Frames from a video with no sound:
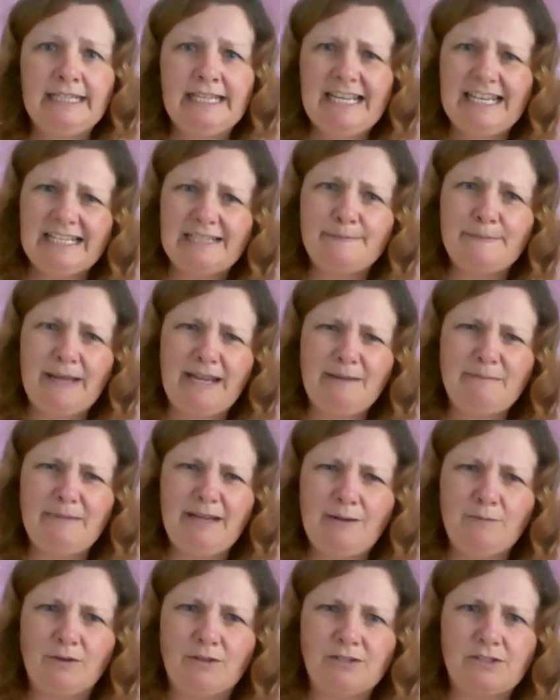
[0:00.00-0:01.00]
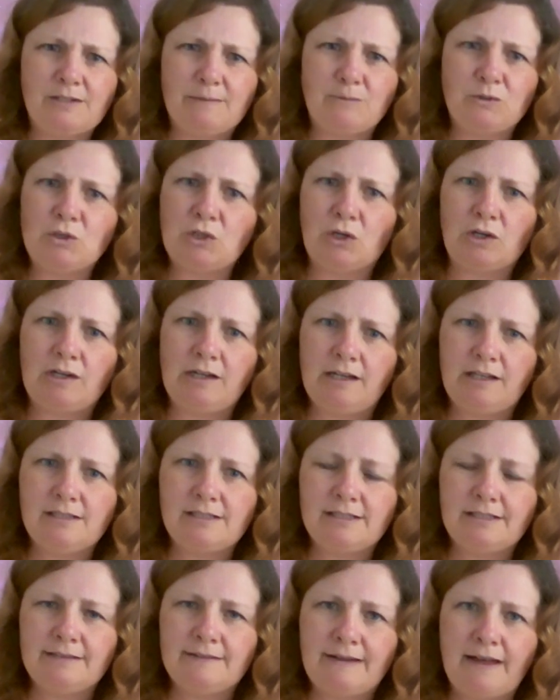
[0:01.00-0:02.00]
It's made me want some
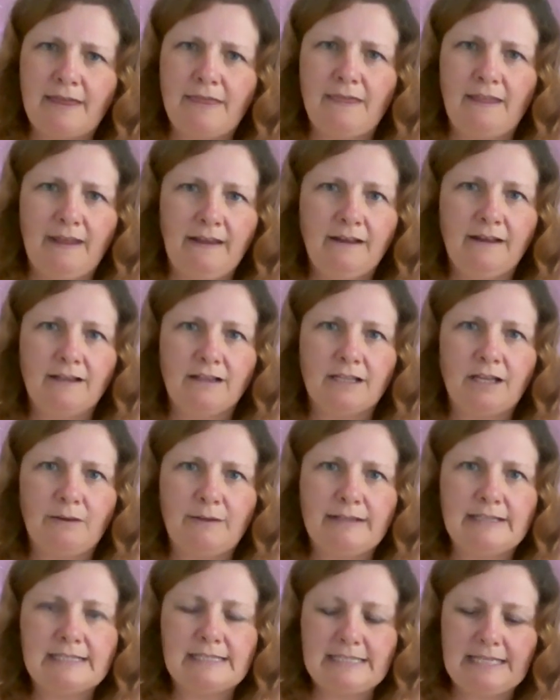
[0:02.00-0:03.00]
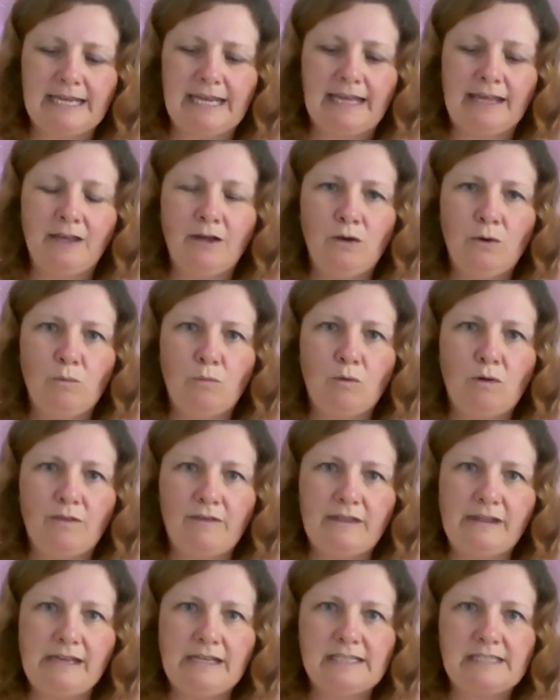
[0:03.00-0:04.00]
chocolate. I think I'll go and see what
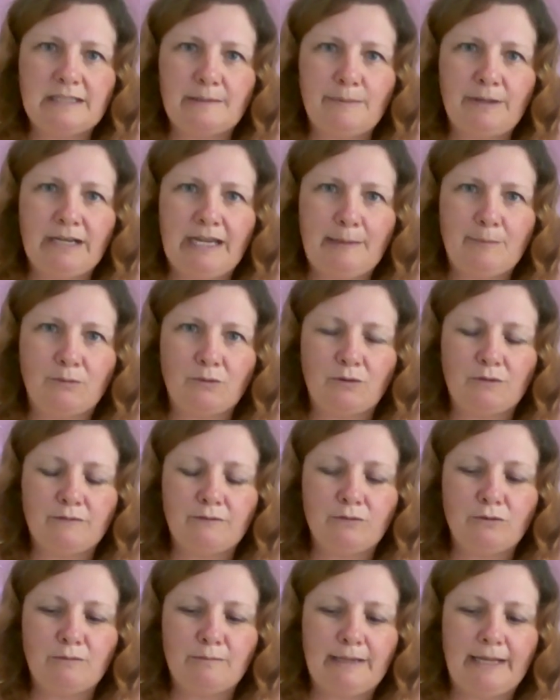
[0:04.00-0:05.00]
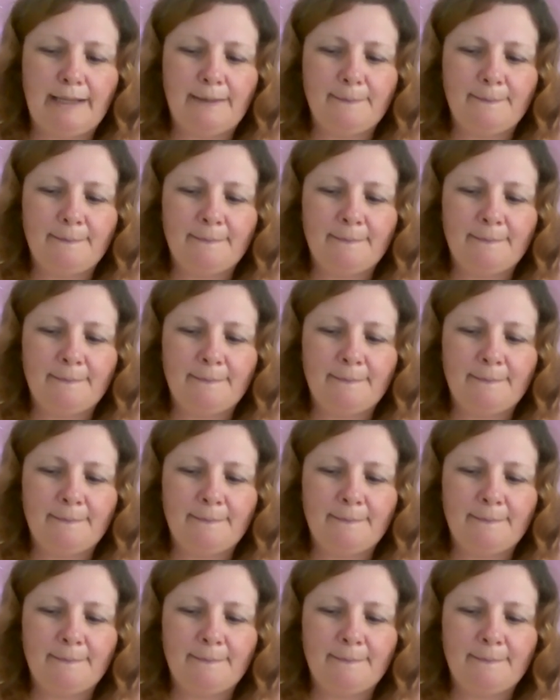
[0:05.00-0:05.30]
the Easter Bunny brought for me.